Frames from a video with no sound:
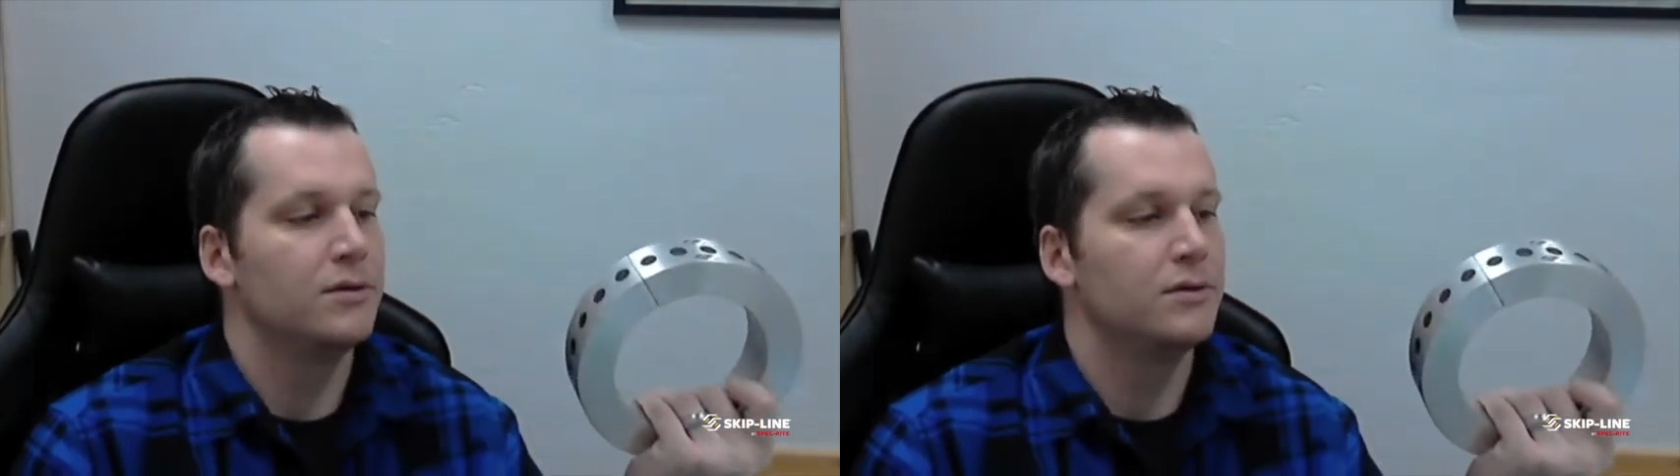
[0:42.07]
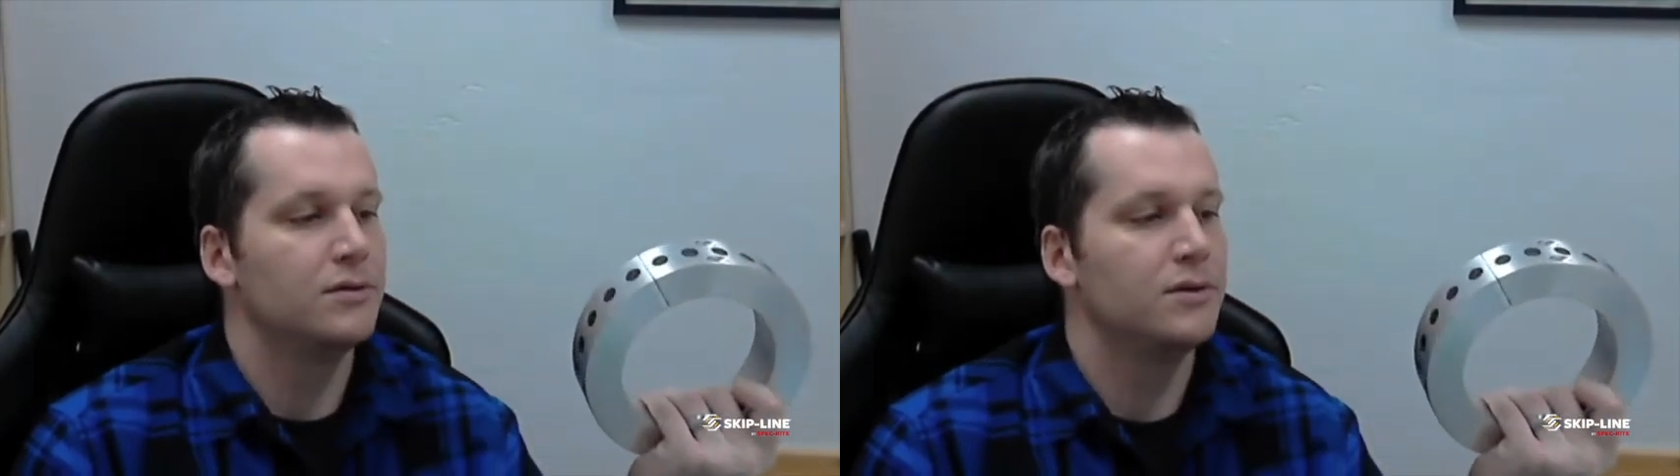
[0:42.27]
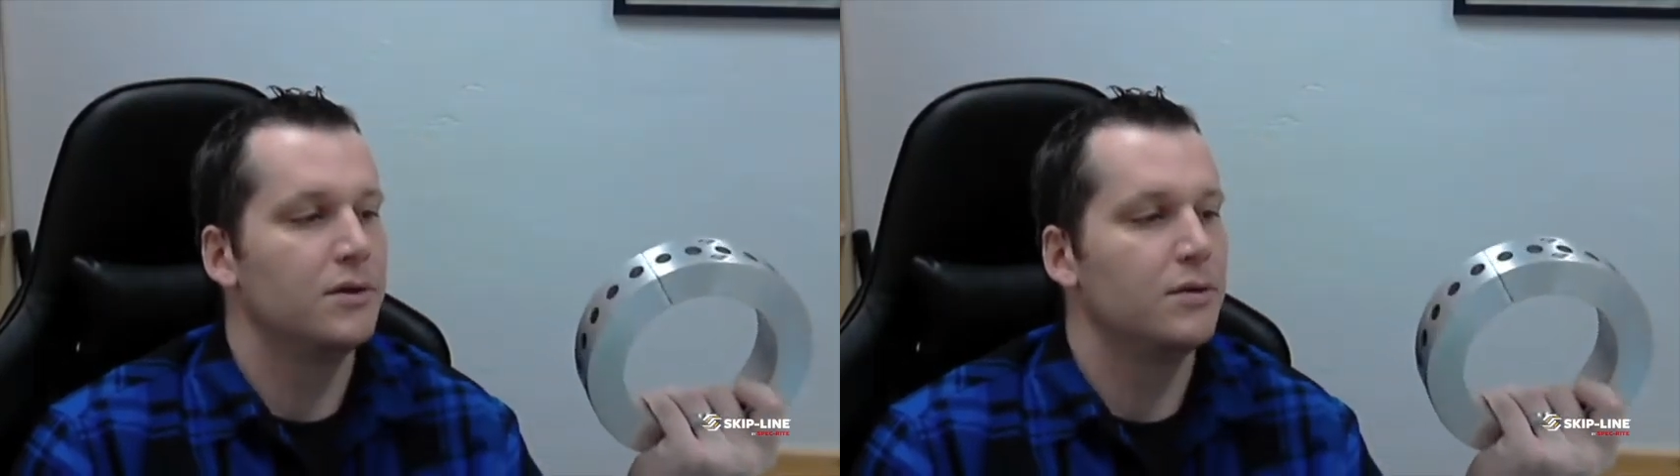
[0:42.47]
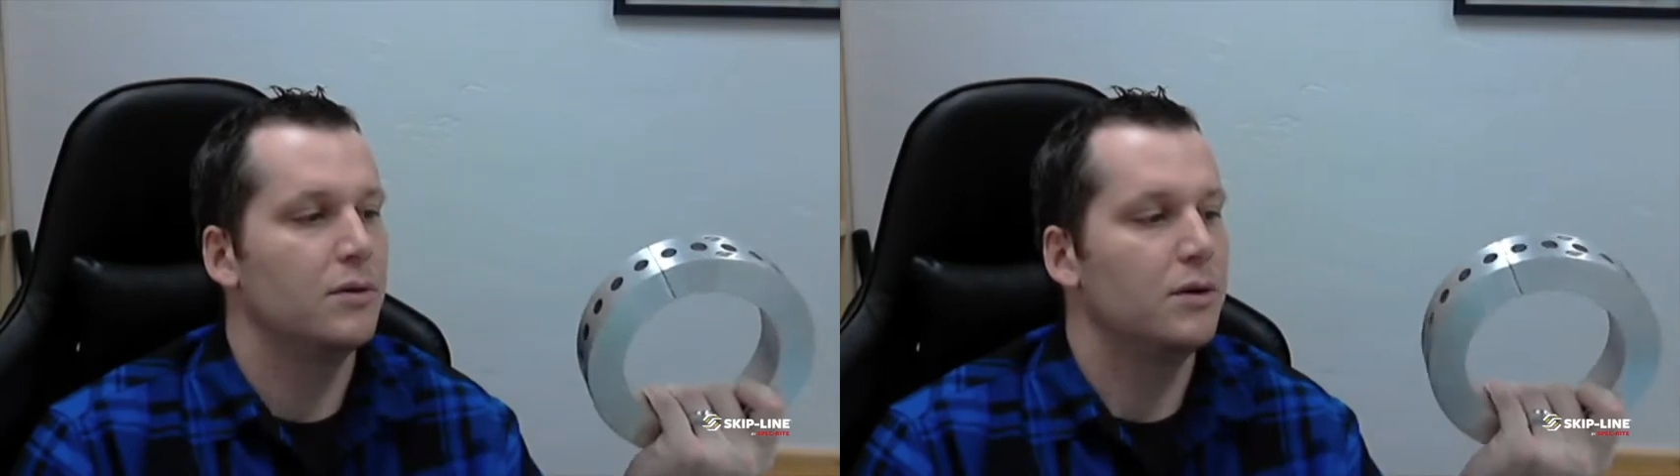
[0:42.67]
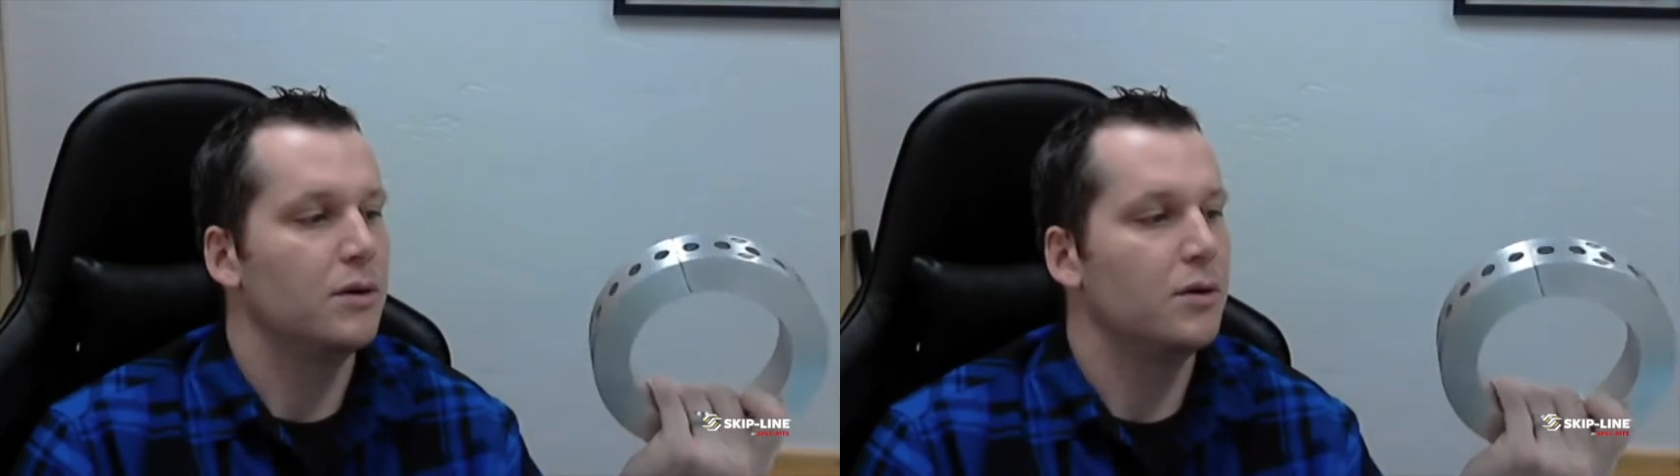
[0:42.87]

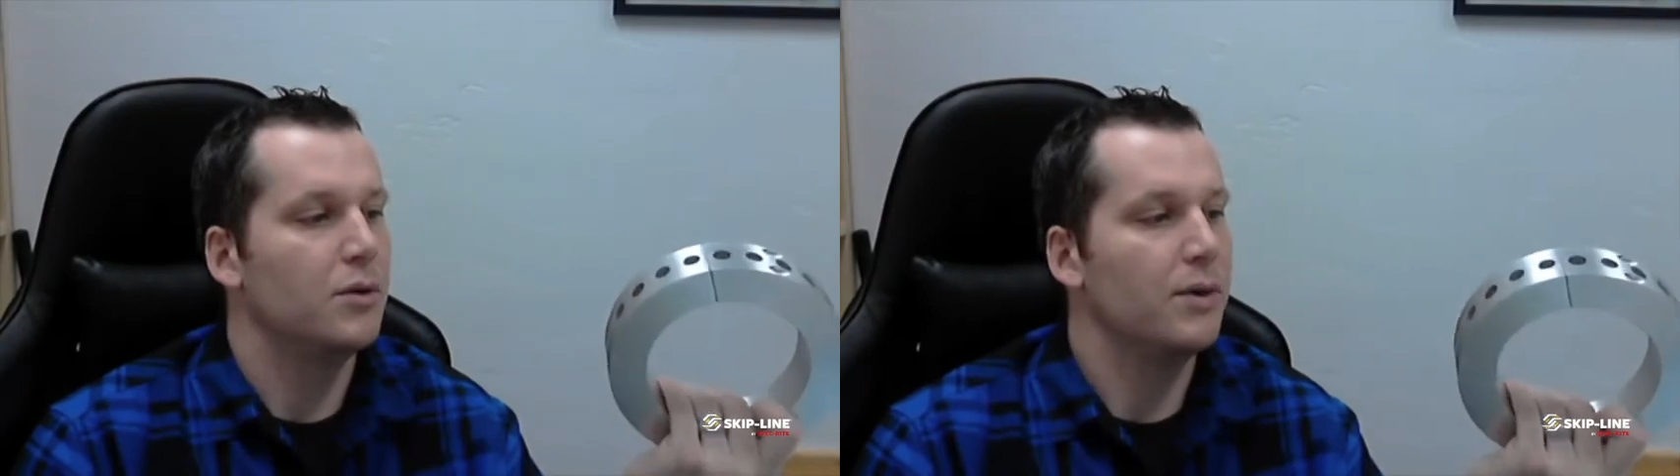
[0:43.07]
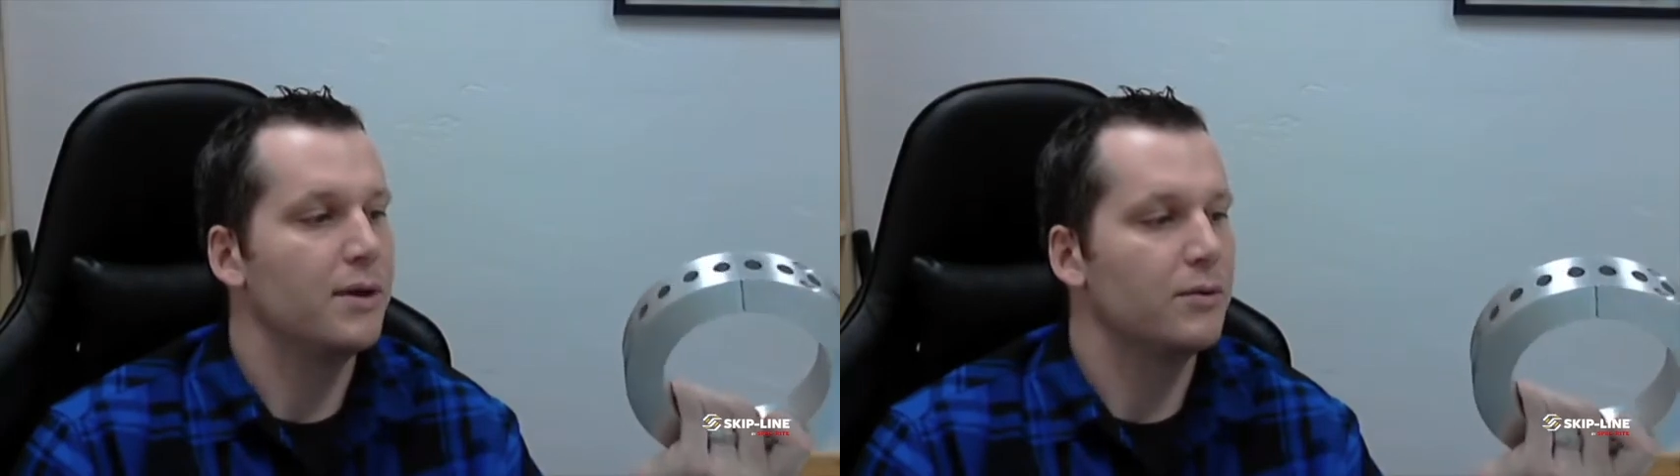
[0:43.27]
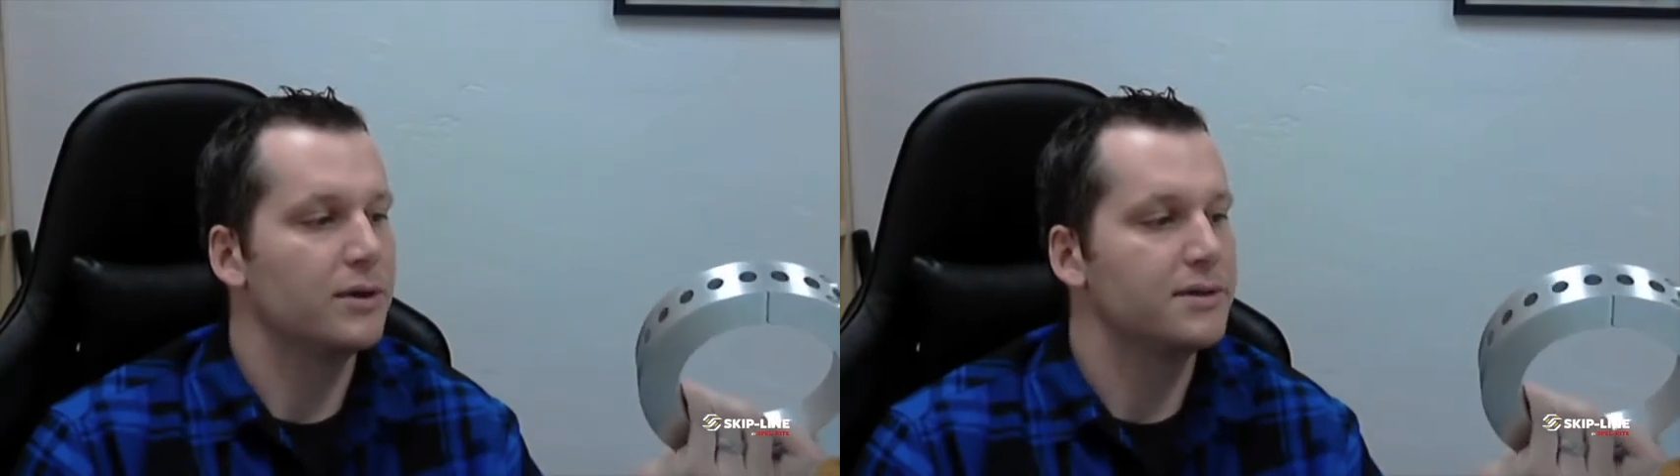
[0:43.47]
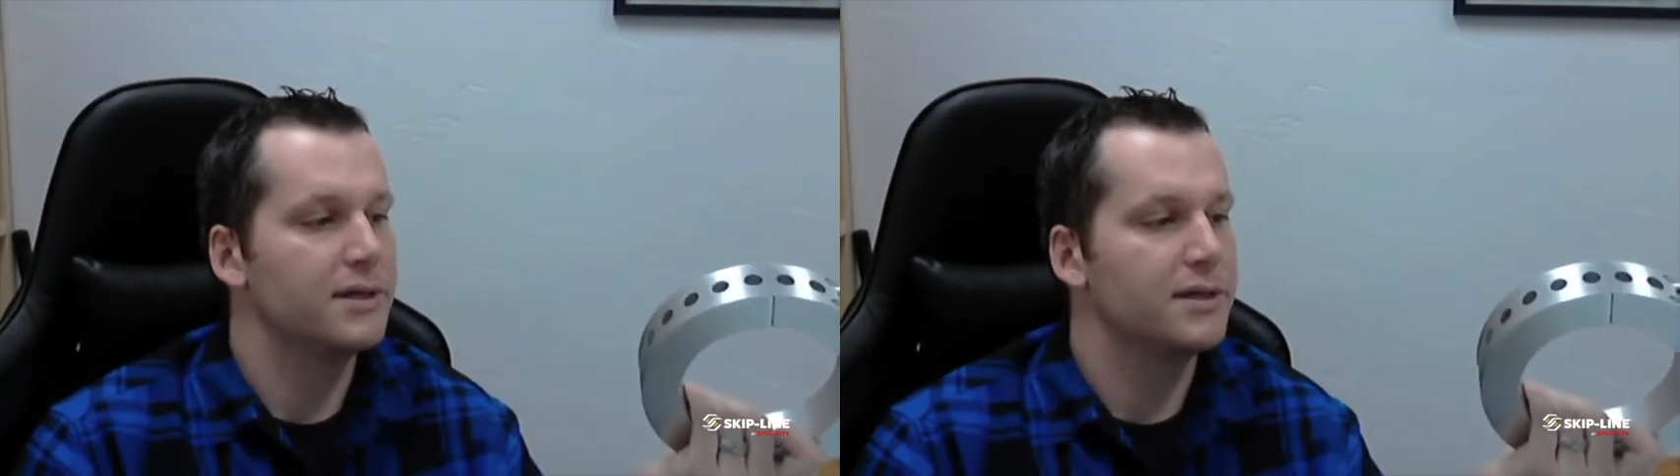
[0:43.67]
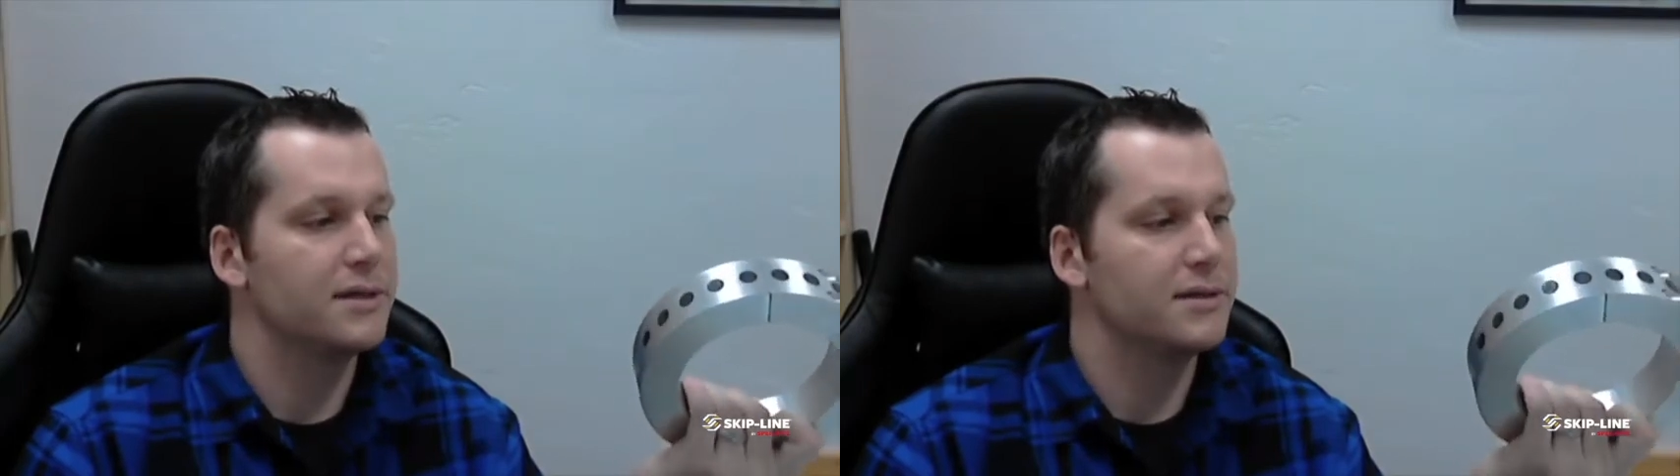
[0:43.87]
So the way it works
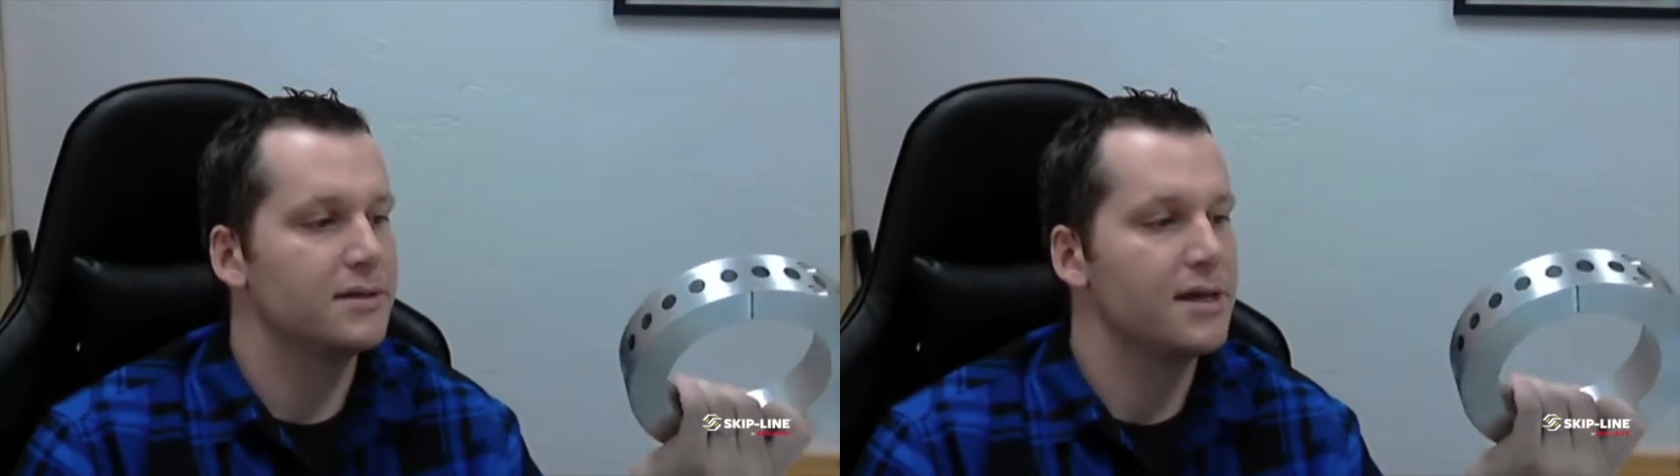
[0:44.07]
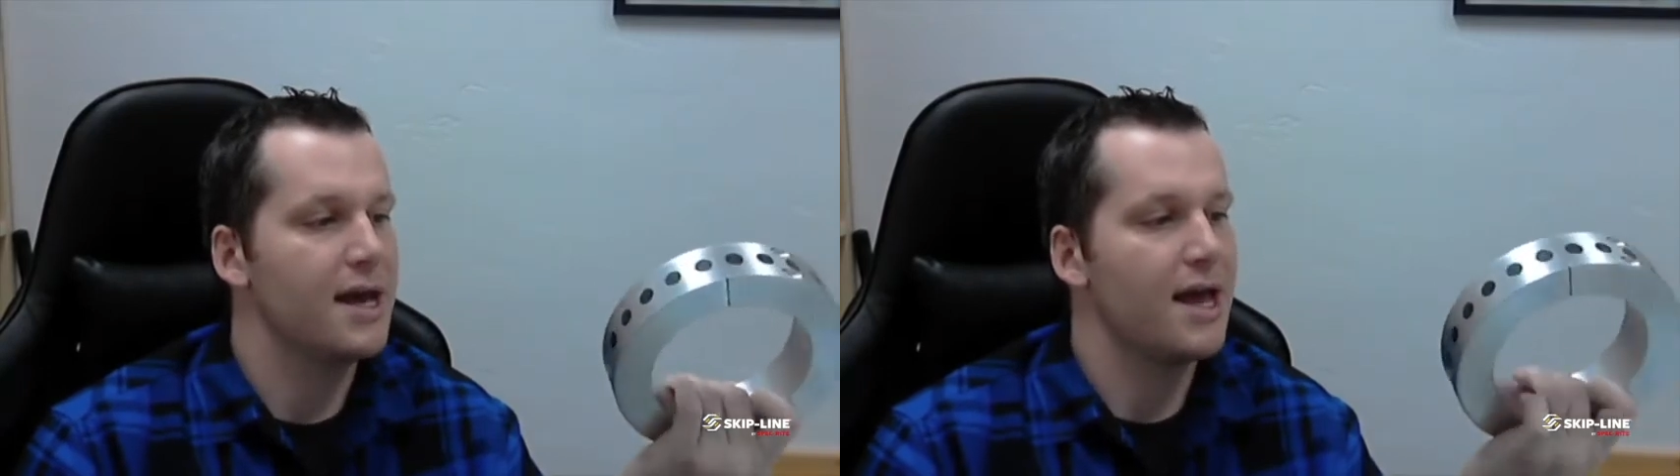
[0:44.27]
is